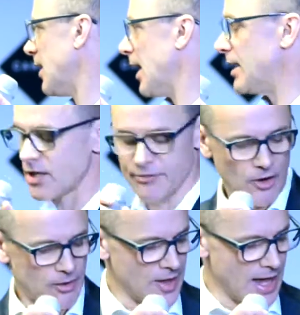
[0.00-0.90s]
And so
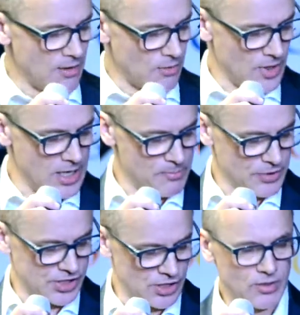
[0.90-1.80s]
from that, we
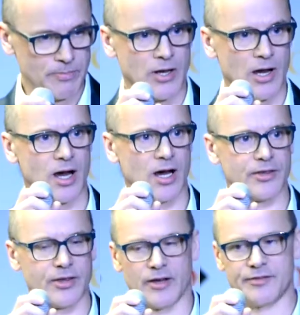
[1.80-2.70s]
pursued a
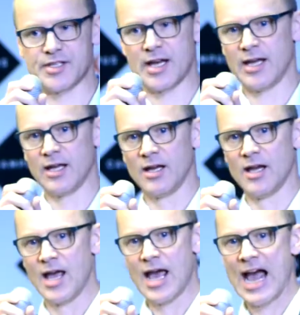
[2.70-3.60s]
path of saying,
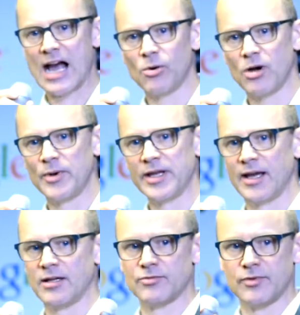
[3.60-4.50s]
how are we
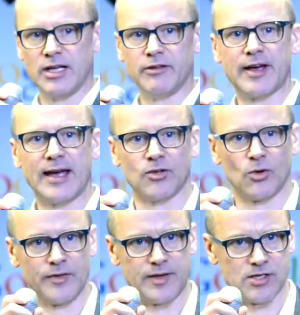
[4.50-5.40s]
going to reinvent
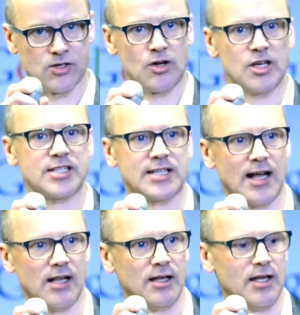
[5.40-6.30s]
all of this
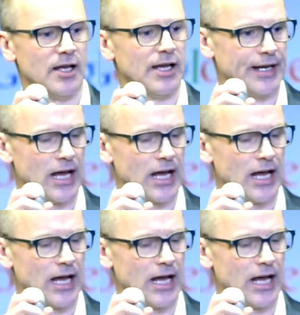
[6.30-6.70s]
cross-sell and